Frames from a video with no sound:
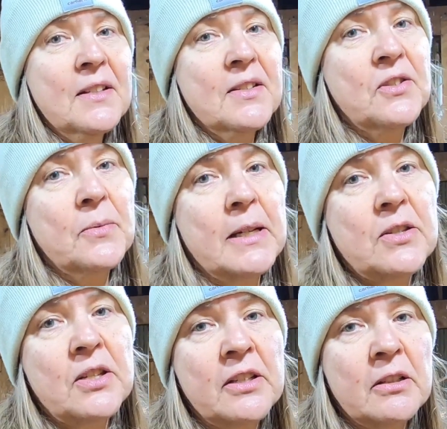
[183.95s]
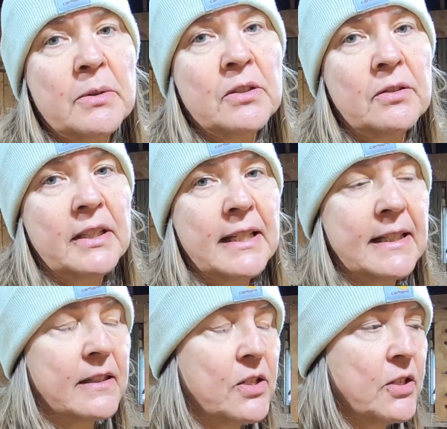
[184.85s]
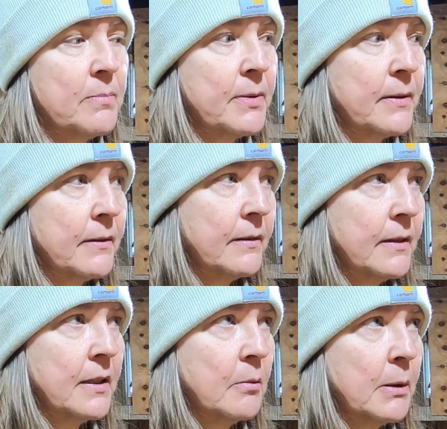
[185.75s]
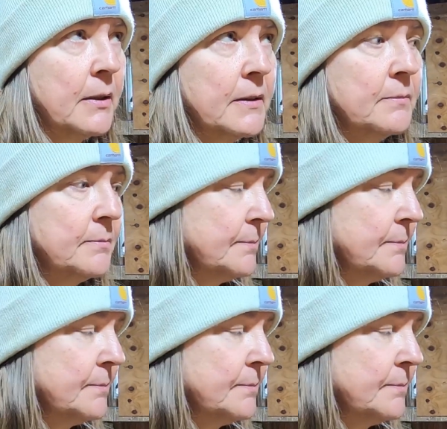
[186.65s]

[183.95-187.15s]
situation here when you're looking at the sheep in the barn.